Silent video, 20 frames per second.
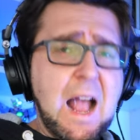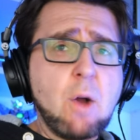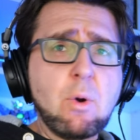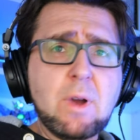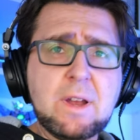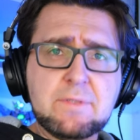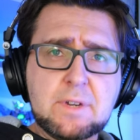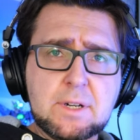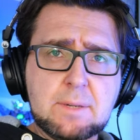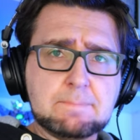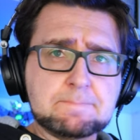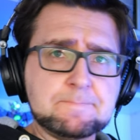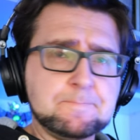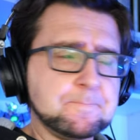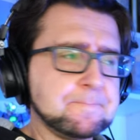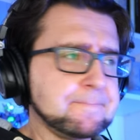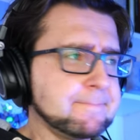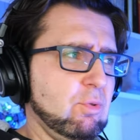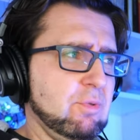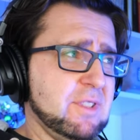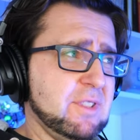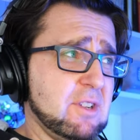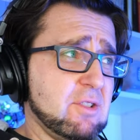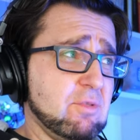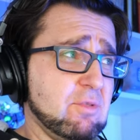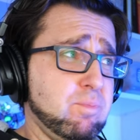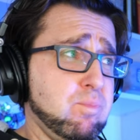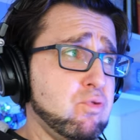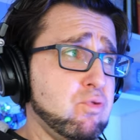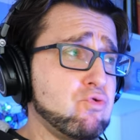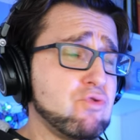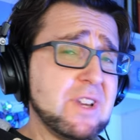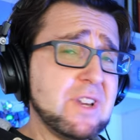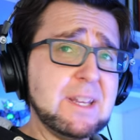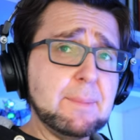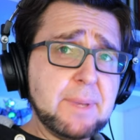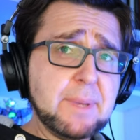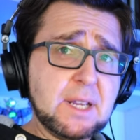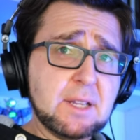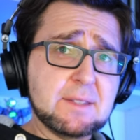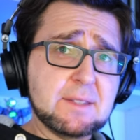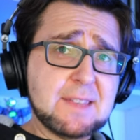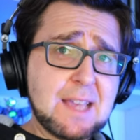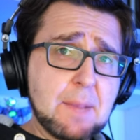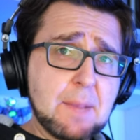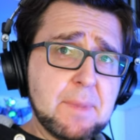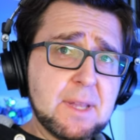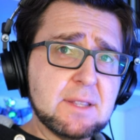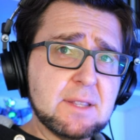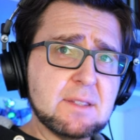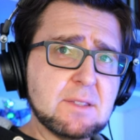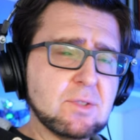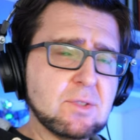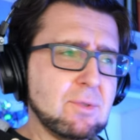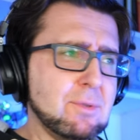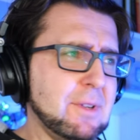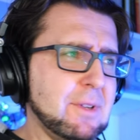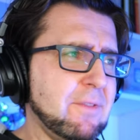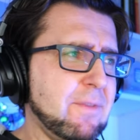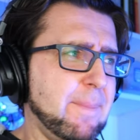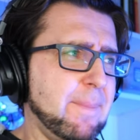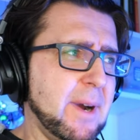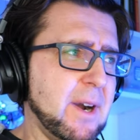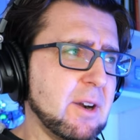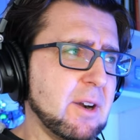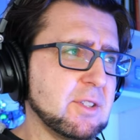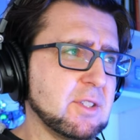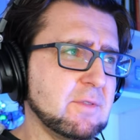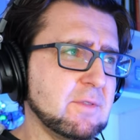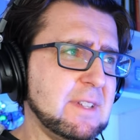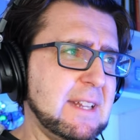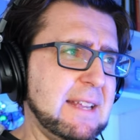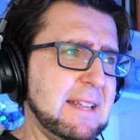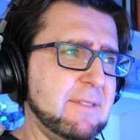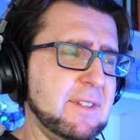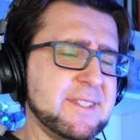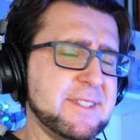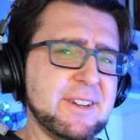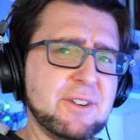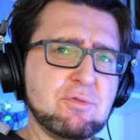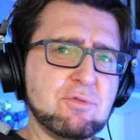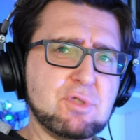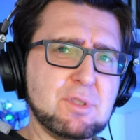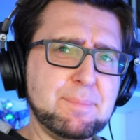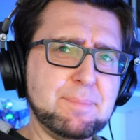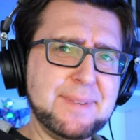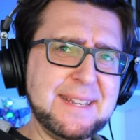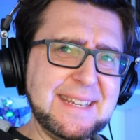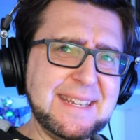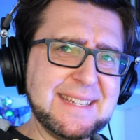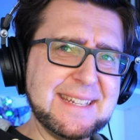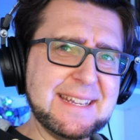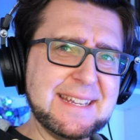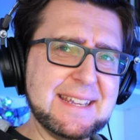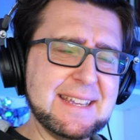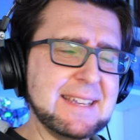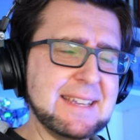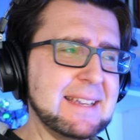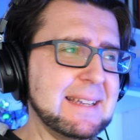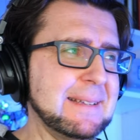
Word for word: However, those are pretty big segments. So if parts of the levels are repeating,